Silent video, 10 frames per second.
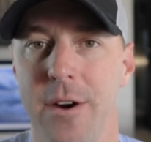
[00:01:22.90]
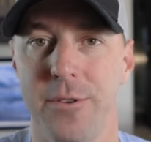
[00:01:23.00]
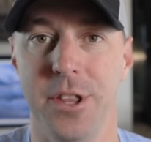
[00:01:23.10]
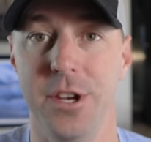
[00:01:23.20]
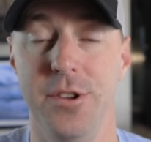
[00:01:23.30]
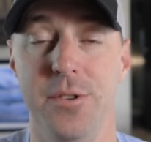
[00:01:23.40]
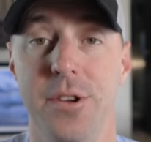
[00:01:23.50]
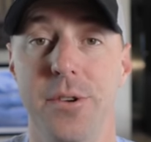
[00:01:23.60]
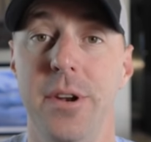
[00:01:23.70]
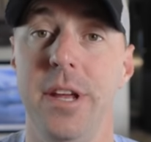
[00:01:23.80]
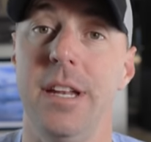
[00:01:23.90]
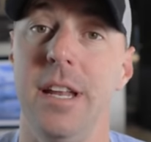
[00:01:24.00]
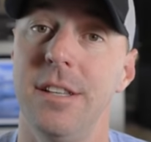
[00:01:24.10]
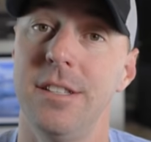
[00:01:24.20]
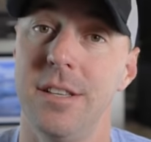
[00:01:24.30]
If you haven't seen his
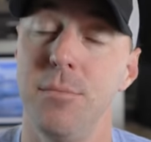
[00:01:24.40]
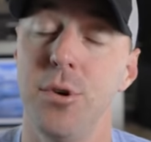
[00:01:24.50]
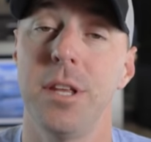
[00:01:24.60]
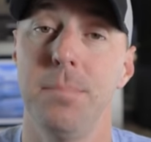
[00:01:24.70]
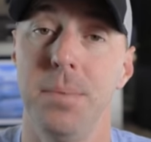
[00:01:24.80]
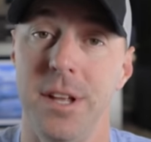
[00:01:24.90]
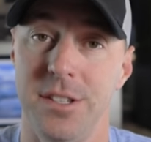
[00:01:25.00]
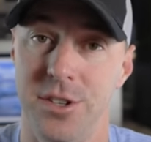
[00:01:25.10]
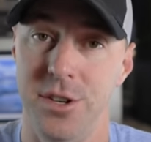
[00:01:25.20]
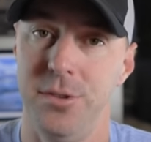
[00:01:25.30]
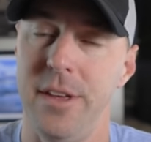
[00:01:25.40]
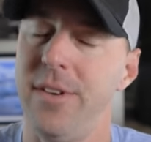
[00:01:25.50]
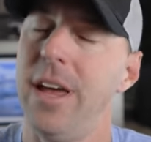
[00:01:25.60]
channel, be sure to go check that out.